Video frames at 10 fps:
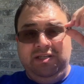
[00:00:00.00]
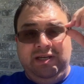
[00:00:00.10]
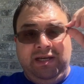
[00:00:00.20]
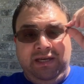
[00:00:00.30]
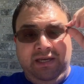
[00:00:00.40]

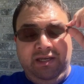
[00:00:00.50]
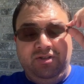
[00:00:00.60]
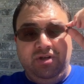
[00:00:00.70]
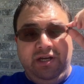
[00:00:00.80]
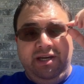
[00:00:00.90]
I
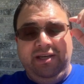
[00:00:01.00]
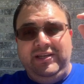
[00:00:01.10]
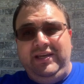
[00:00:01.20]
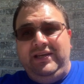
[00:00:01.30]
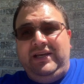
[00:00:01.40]
tried
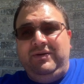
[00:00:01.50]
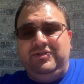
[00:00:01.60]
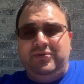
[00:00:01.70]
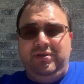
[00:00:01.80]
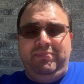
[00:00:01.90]
and I was
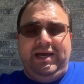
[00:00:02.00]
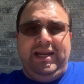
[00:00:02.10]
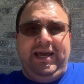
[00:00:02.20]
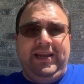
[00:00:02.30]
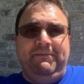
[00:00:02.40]
really bad
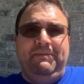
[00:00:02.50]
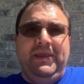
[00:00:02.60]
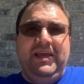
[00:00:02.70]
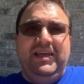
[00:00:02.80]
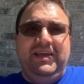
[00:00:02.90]
at it,
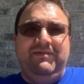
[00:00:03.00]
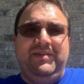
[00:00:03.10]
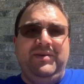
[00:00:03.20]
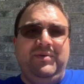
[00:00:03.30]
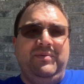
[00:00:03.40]
even
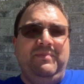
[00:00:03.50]
though